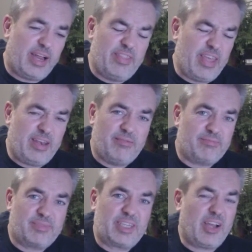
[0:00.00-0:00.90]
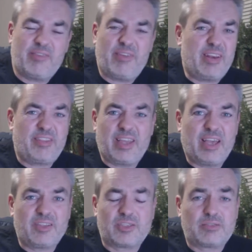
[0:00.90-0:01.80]
and then kind of anything
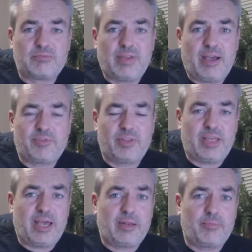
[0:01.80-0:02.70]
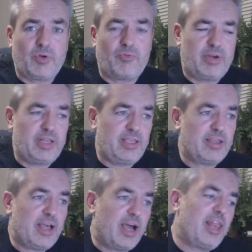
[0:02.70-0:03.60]
else after that. I'm not really.
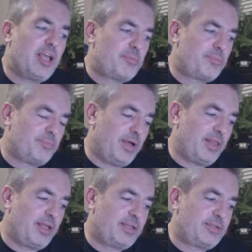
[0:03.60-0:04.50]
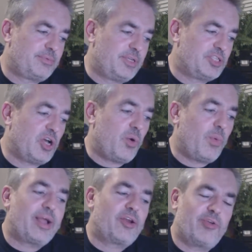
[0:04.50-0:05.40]
I like guitar
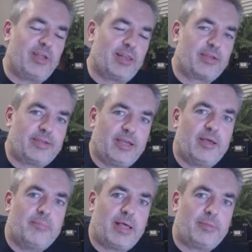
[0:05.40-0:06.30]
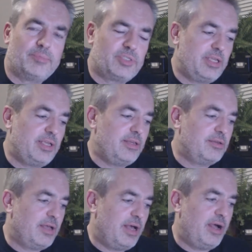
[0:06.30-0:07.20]
wankery like
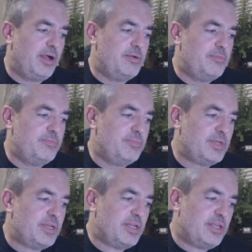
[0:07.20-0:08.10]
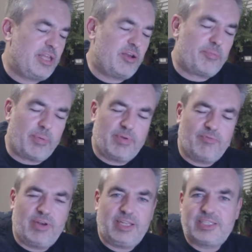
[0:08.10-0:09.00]
Malmsteen. They're probably
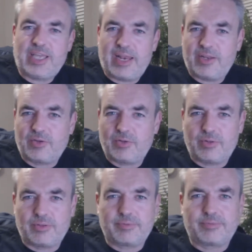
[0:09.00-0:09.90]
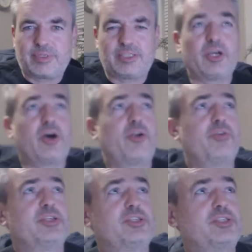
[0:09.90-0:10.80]
really technical
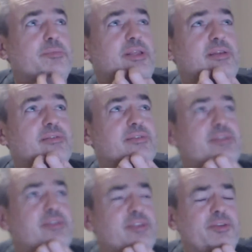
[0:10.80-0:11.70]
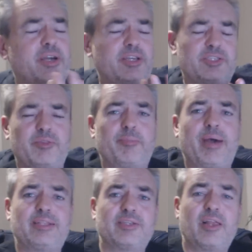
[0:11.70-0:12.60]
guitarists. I mean, you guys know the
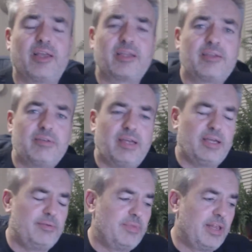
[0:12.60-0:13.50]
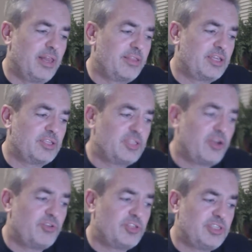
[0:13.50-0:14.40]
bands I like, and I like the
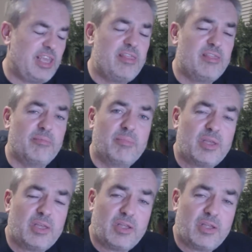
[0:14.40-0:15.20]
guitarists in them,